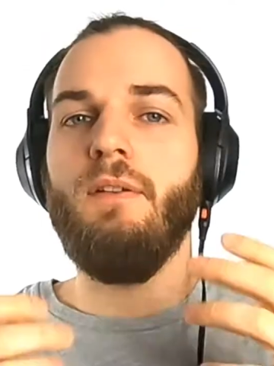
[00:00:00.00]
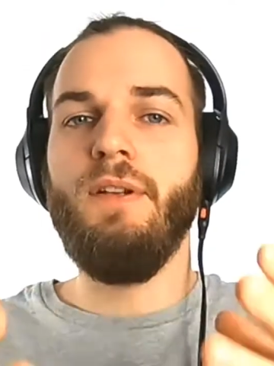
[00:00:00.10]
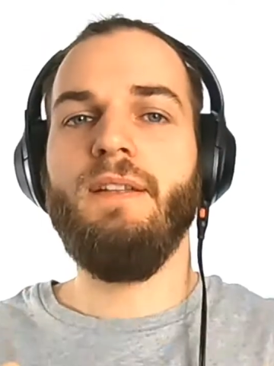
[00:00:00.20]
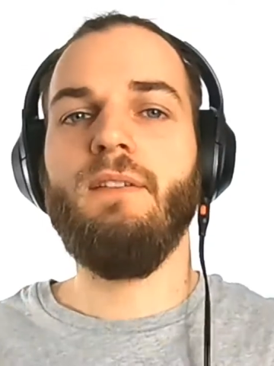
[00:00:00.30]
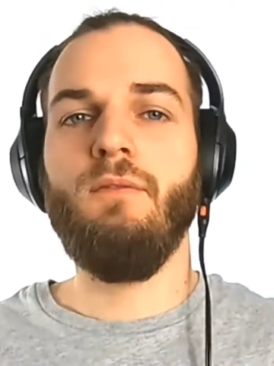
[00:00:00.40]
A
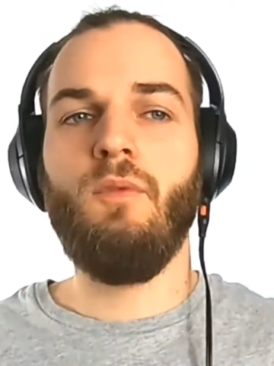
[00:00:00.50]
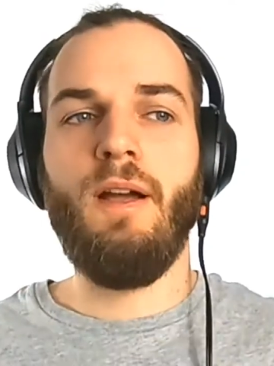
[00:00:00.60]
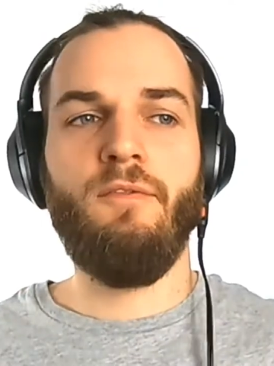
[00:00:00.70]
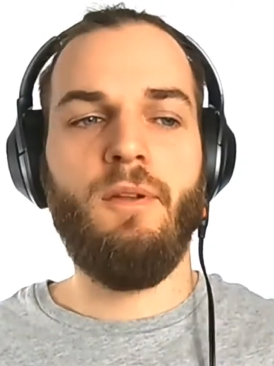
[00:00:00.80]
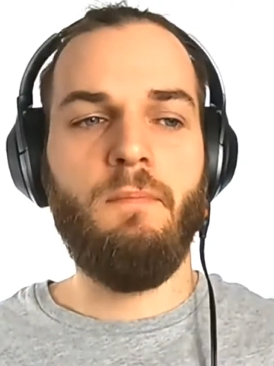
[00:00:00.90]
reason
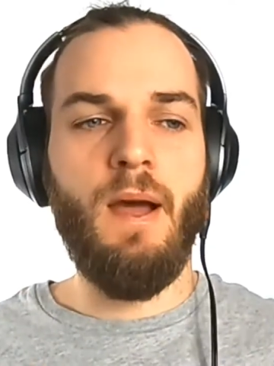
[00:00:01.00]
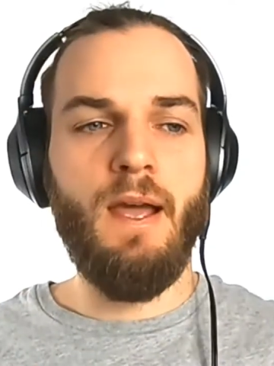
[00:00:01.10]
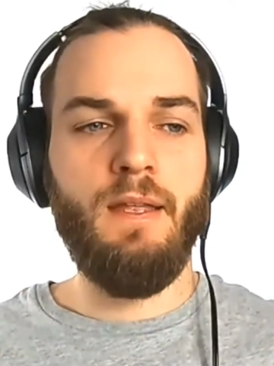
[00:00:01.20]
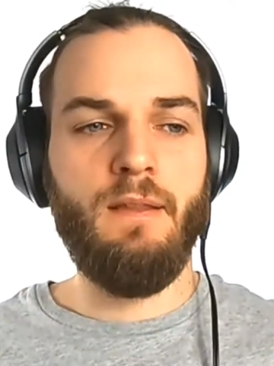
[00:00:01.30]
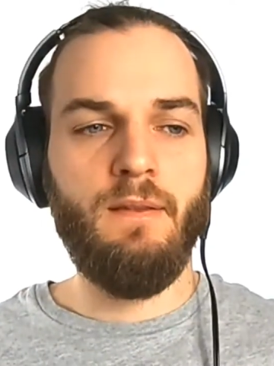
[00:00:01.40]
why we
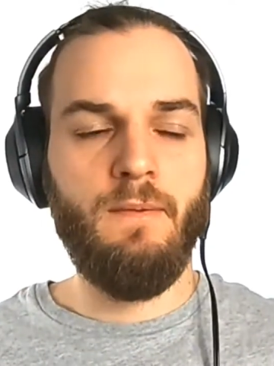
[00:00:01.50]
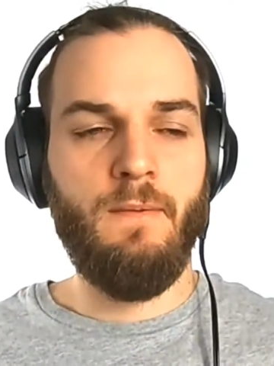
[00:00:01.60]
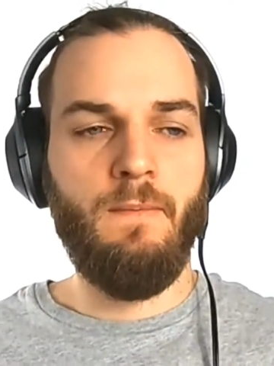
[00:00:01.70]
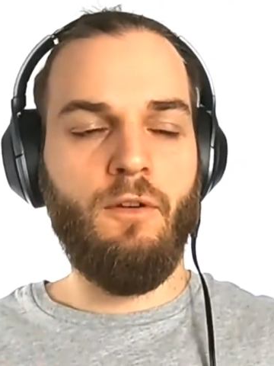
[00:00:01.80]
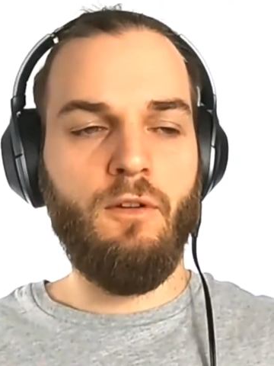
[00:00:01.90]
might
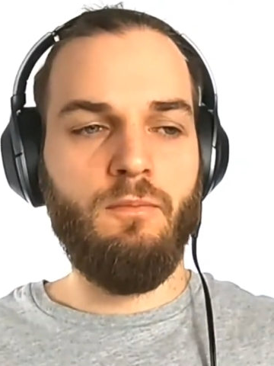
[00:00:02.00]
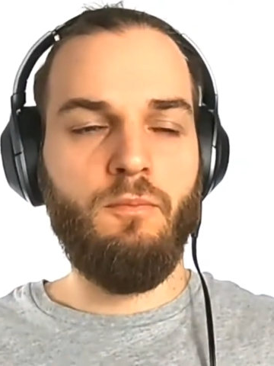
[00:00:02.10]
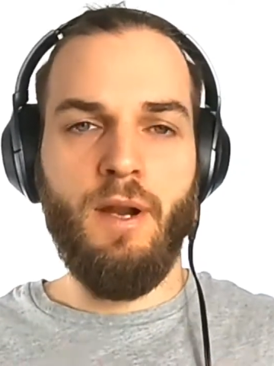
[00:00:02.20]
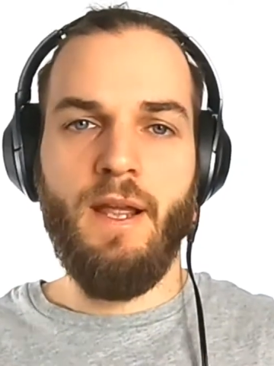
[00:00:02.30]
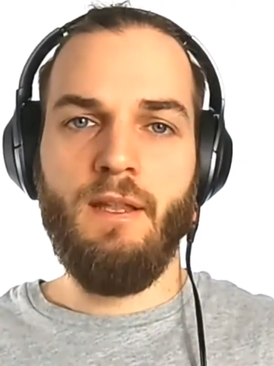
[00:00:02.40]
fall
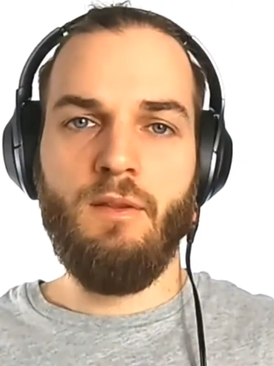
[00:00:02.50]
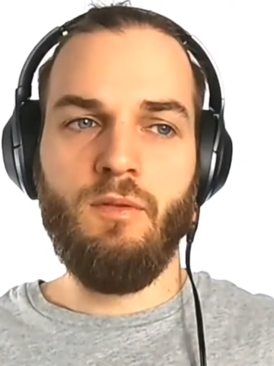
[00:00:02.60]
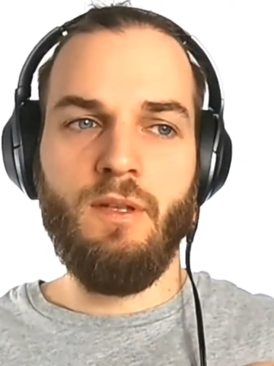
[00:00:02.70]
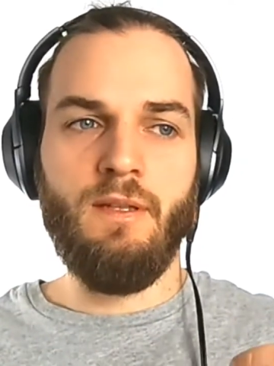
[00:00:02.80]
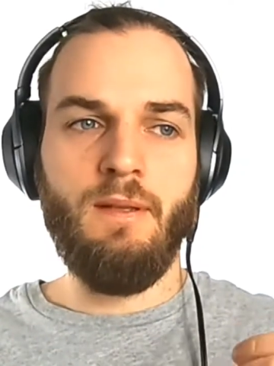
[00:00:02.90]
prey
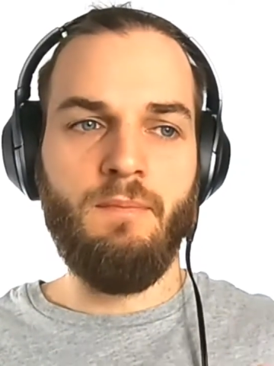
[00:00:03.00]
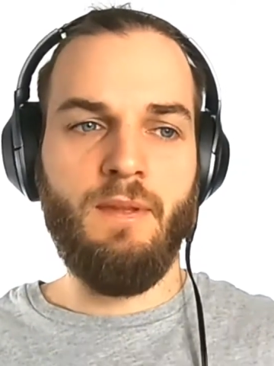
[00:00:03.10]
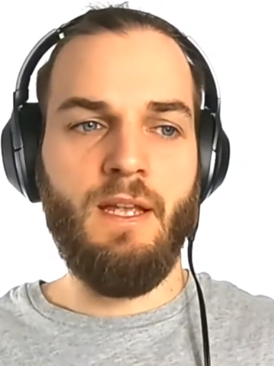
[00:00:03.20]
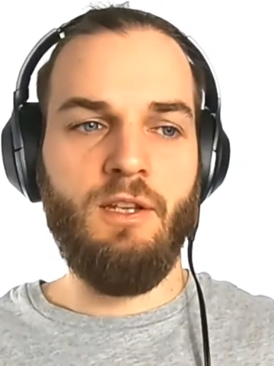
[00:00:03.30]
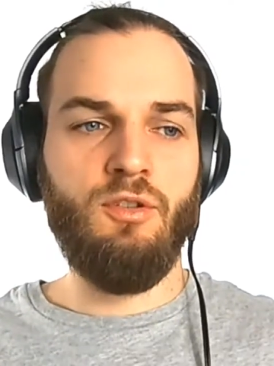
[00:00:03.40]
to the
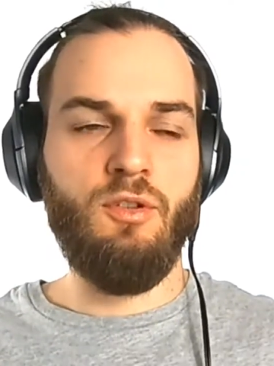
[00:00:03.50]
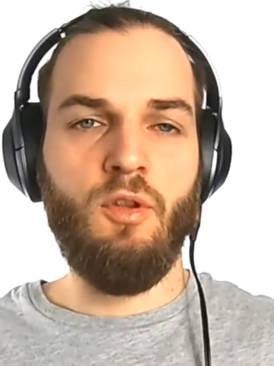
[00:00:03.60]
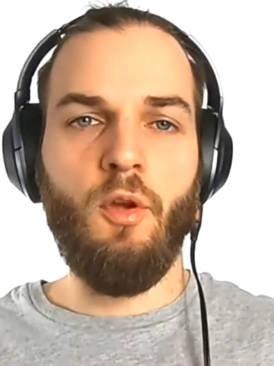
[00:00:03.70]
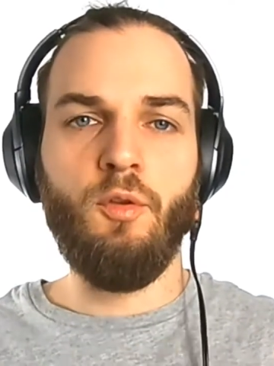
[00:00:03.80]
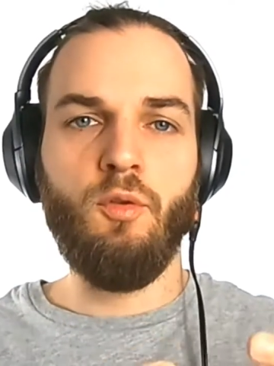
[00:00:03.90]

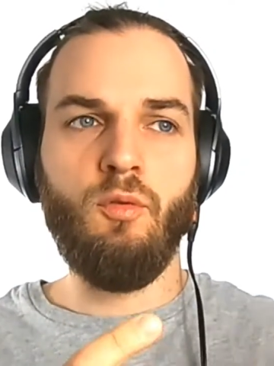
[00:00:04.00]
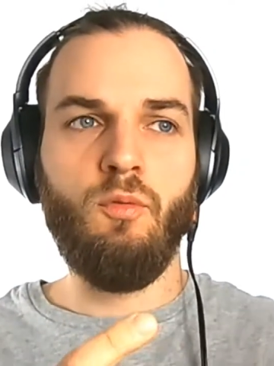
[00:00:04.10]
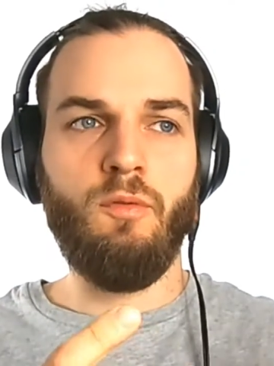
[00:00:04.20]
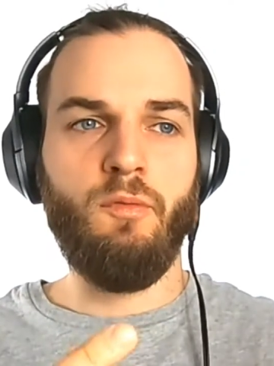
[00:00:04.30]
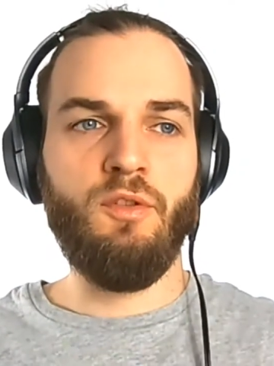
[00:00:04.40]
temptation not to do
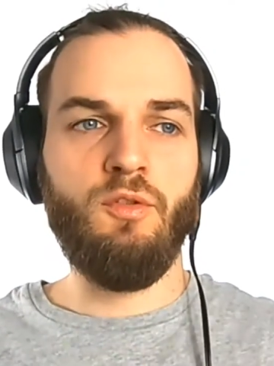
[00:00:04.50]
what we